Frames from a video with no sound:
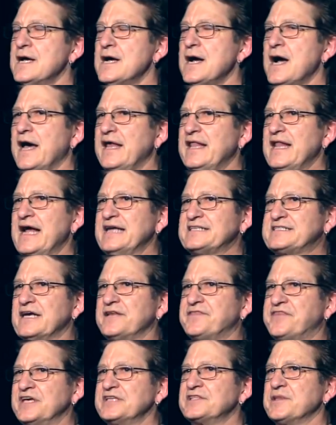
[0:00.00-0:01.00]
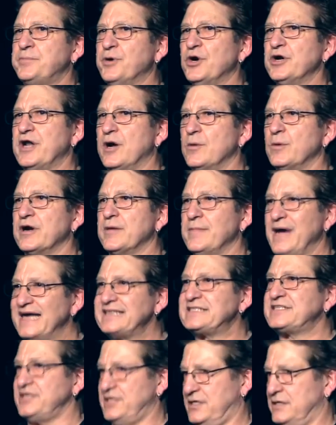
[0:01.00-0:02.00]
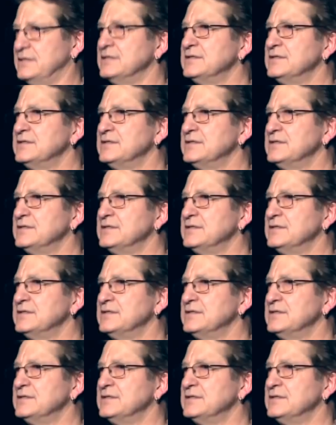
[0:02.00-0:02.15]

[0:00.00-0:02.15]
And that's, I think, the point I want to make to you.